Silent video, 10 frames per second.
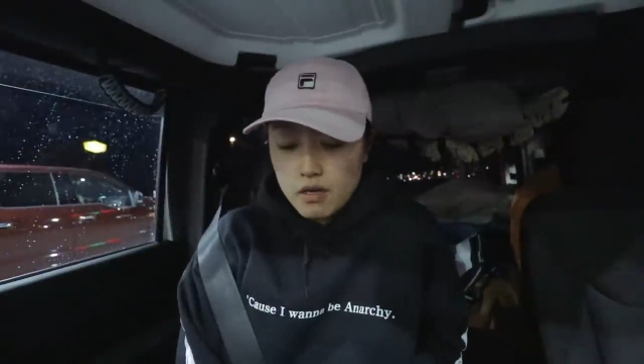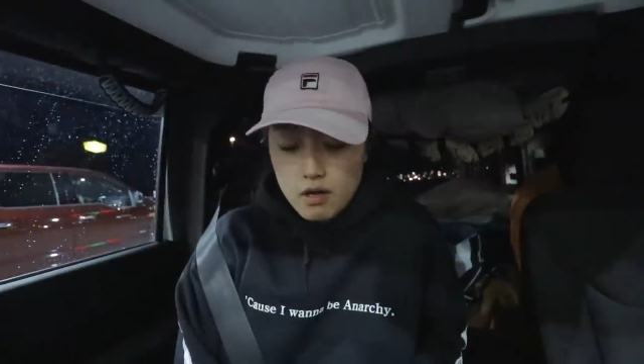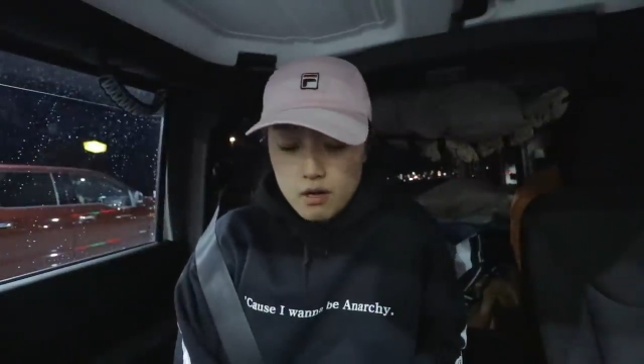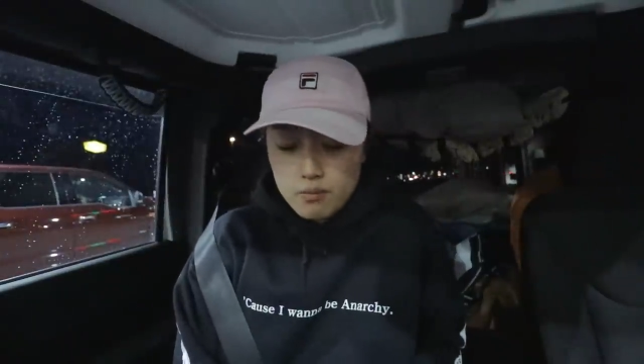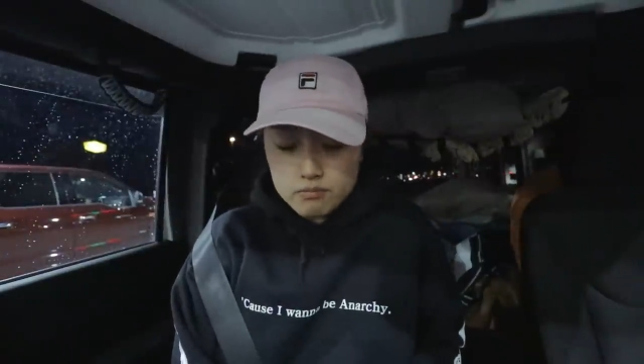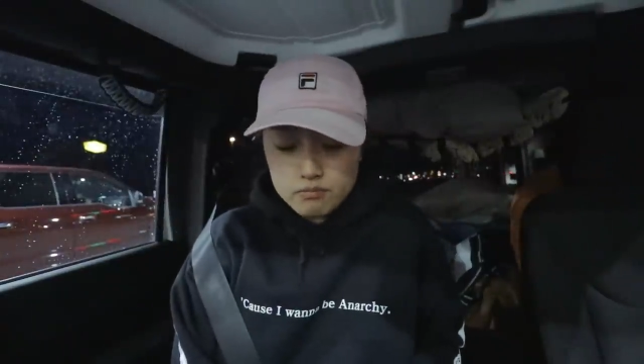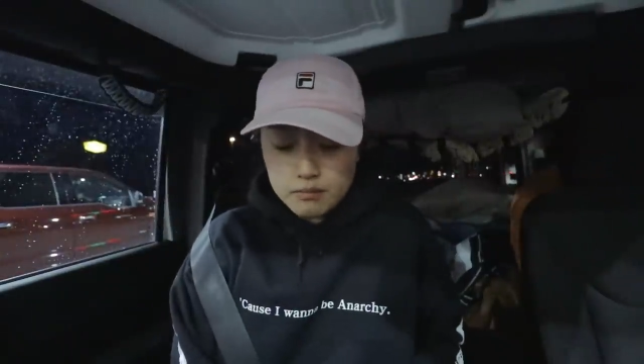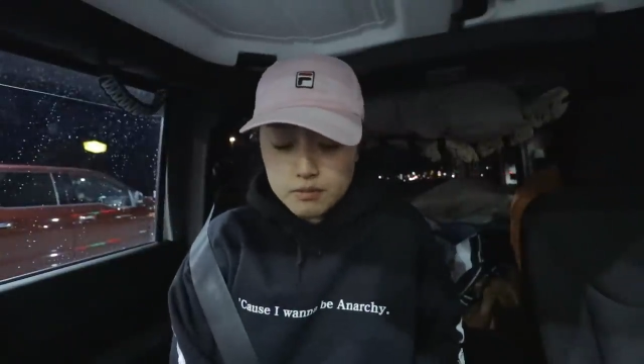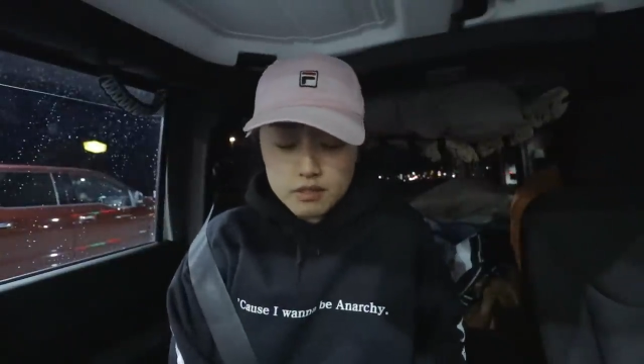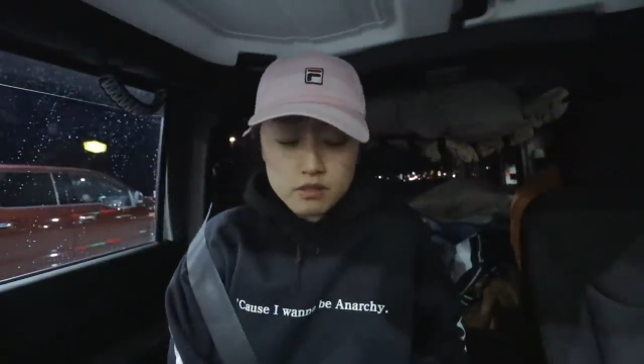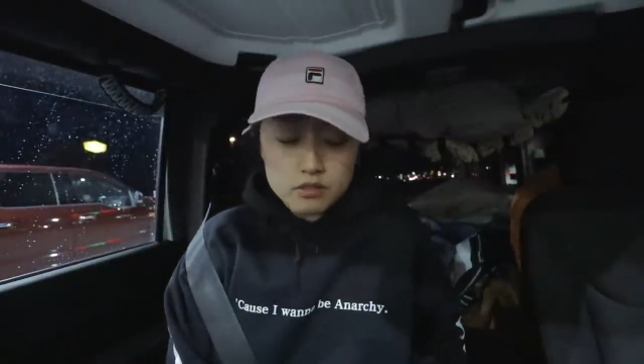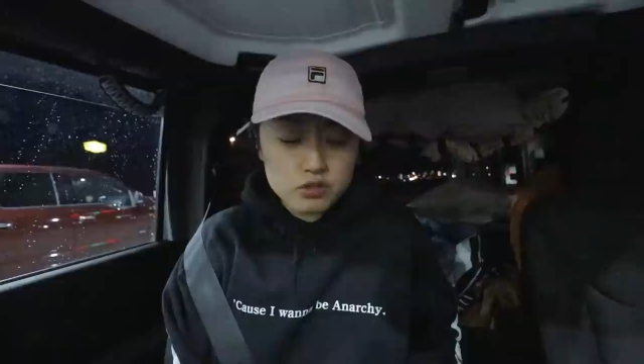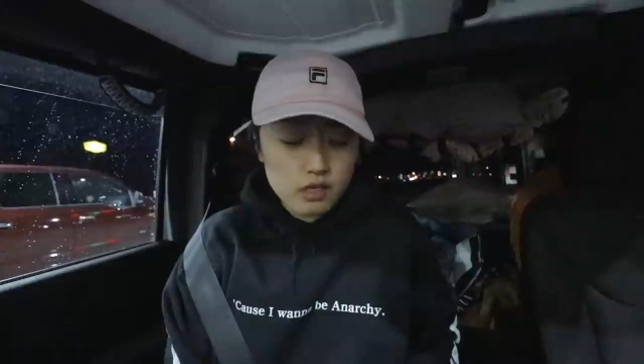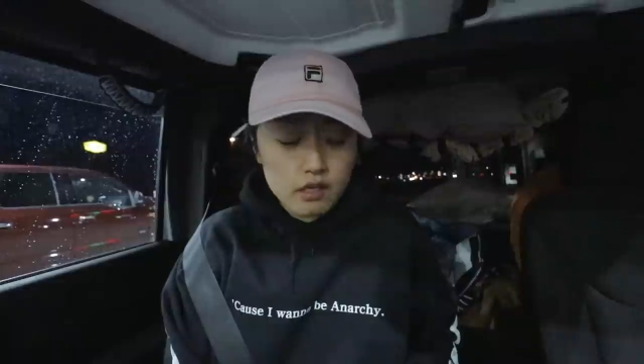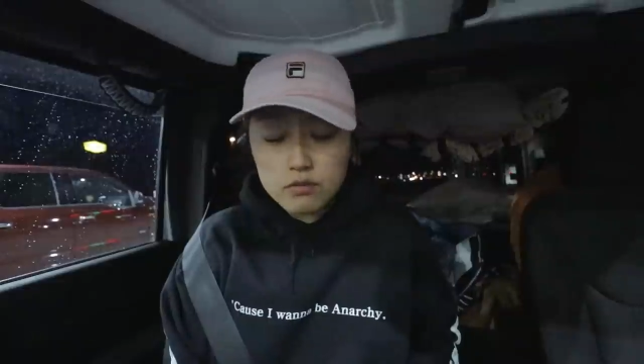I mean, the
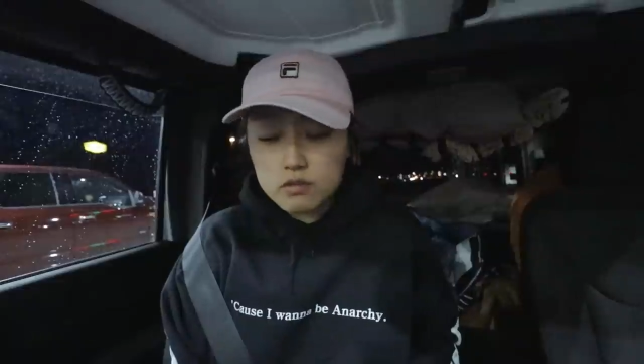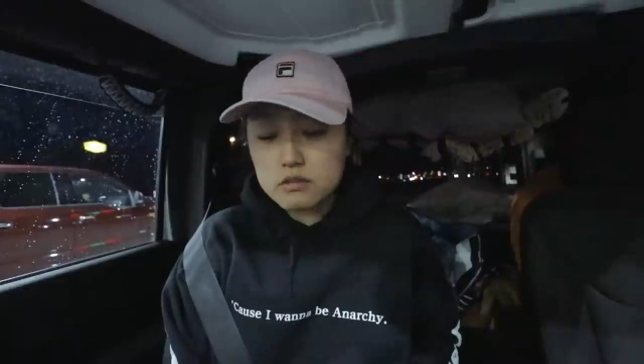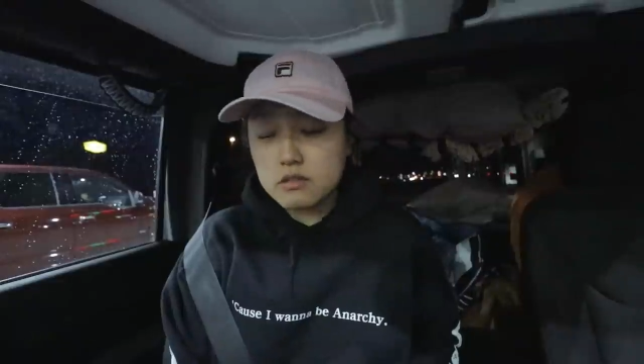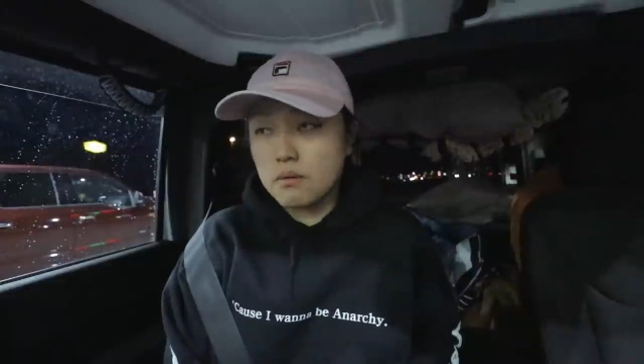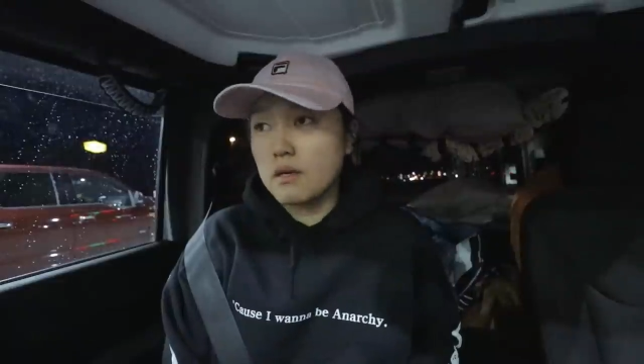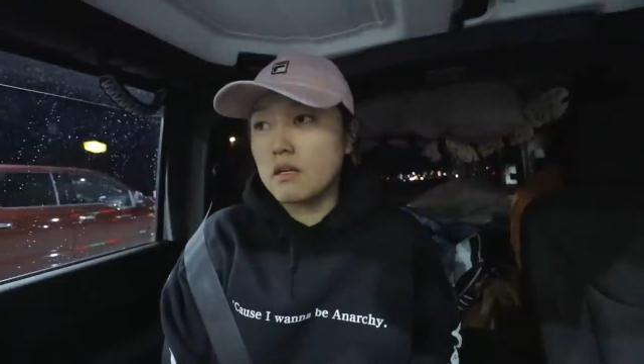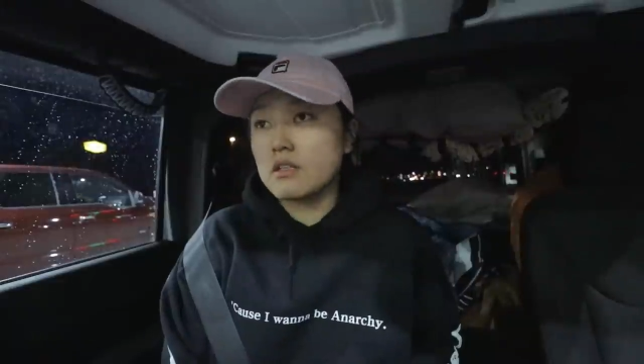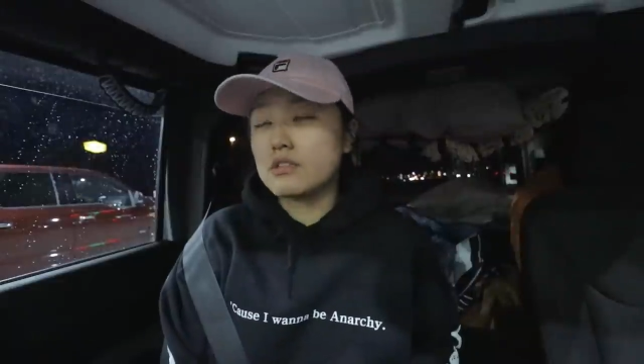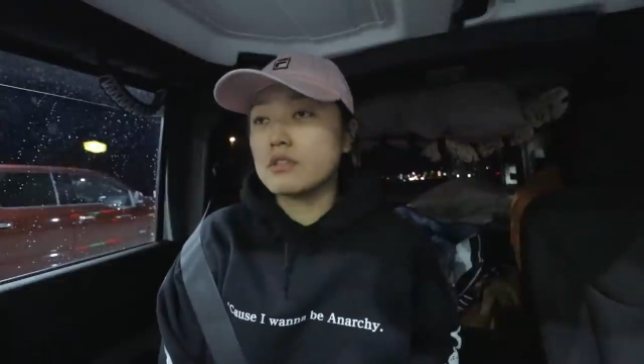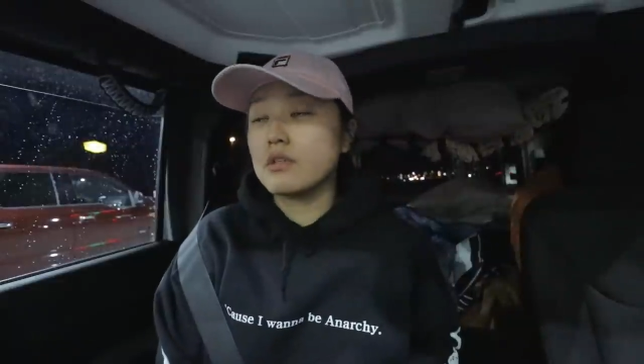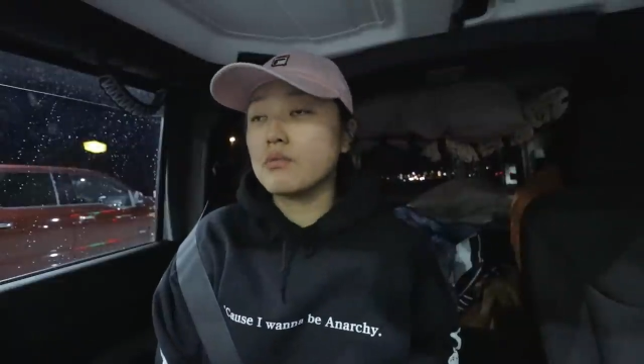drive wasn't that bad actually.